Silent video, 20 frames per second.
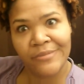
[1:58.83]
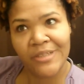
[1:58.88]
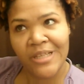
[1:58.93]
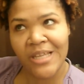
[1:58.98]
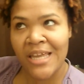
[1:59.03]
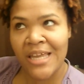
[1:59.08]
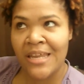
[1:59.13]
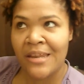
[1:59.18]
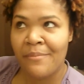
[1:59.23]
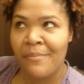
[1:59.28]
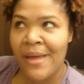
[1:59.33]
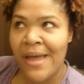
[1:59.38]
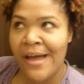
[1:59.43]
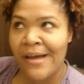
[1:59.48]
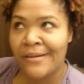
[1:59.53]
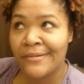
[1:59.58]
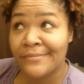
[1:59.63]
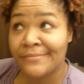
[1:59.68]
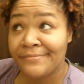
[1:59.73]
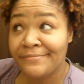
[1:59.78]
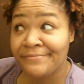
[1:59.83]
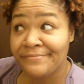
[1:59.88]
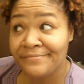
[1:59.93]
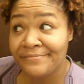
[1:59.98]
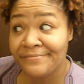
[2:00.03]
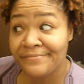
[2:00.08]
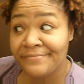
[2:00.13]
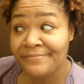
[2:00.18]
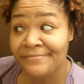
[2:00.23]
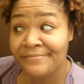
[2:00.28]
in about
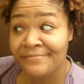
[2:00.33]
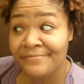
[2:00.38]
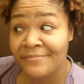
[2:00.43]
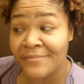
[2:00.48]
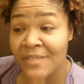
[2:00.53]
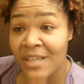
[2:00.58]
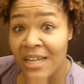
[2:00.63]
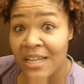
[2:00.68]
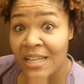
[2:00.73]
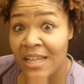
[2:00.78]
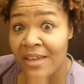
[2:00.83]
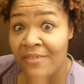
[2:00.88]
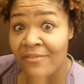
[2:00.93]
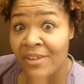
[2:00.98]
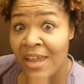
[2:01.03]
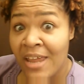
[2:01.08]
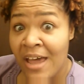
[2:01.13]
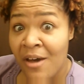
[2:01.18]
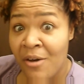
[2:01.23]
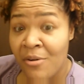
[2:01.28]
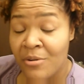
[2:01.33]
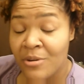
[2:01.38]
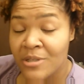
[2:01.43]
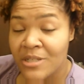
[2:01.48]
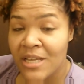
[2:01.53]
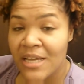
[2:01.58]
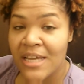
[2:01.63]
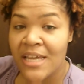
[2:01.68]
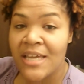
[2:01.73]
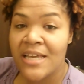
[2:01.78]
11 hours,
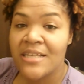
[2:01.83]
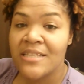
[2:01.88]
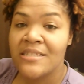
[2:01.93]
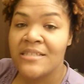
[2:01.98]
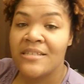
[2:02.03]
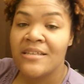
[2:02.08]
I guess.